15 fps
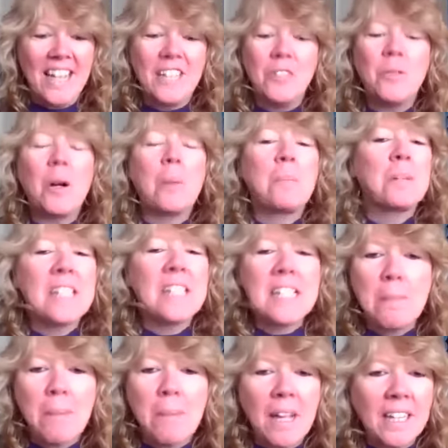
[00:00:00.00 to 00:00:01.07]
You are
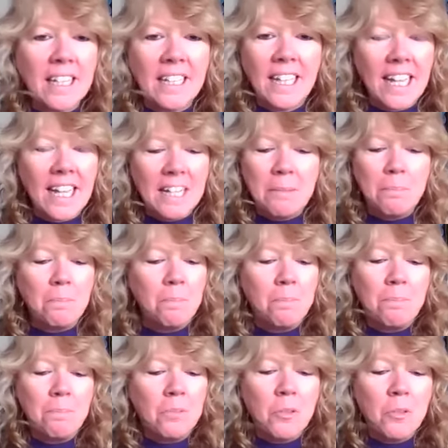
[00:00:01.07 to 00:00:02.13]
participating in a
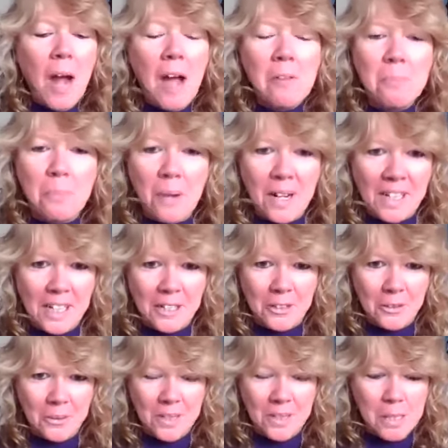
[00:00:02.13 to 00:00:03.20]

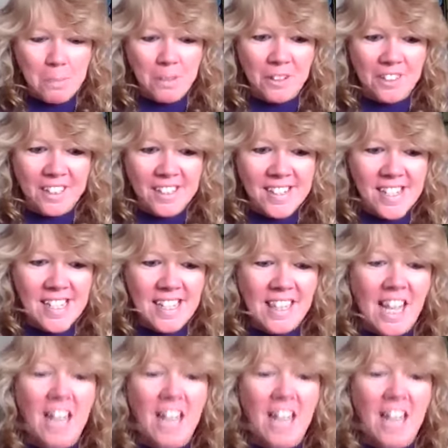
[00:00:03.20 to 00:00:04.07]
groundbreaking new experience,